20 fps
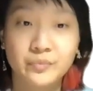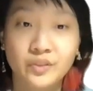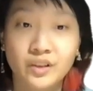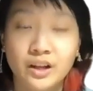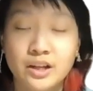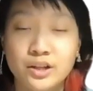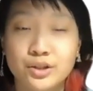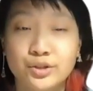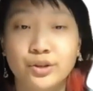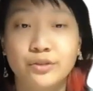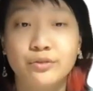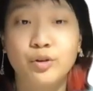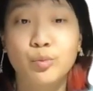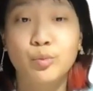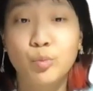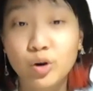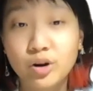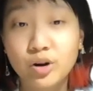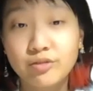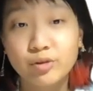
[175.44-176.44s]
So for
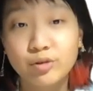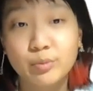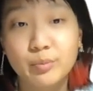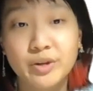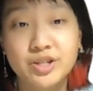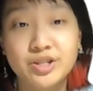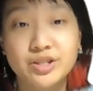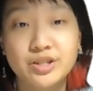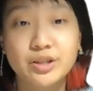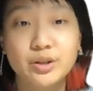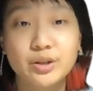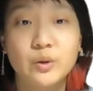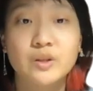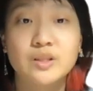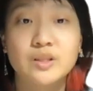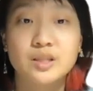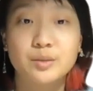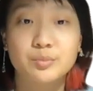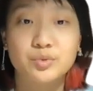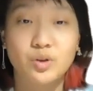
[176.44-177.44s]
more information, you
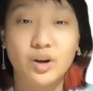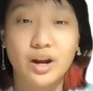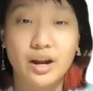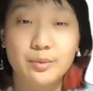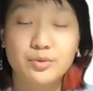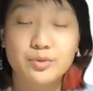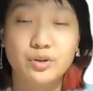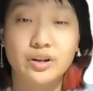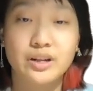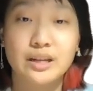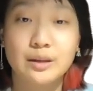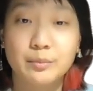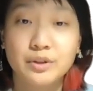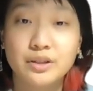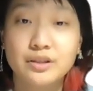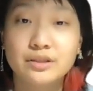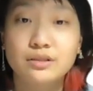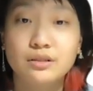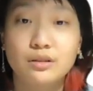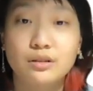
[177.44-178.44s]
can subscribe to our
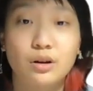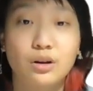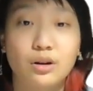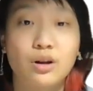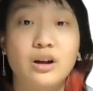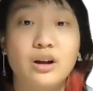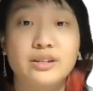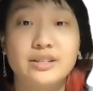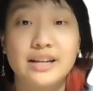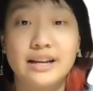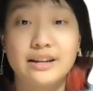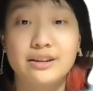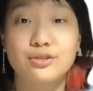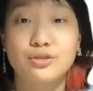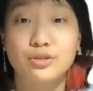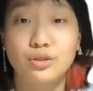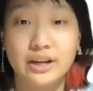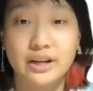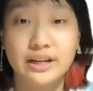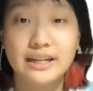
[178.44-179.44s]
emails or contact
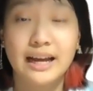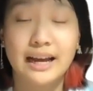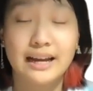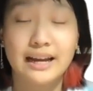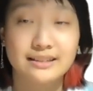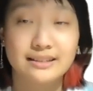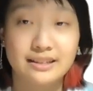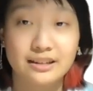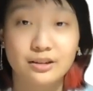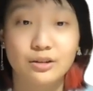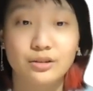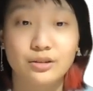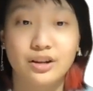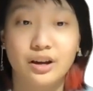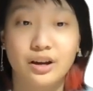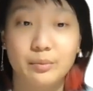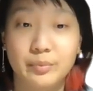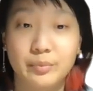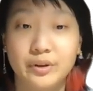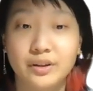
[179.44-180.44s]

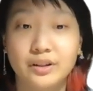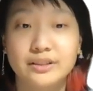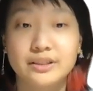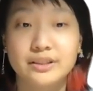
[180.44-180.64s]
join@decode.build.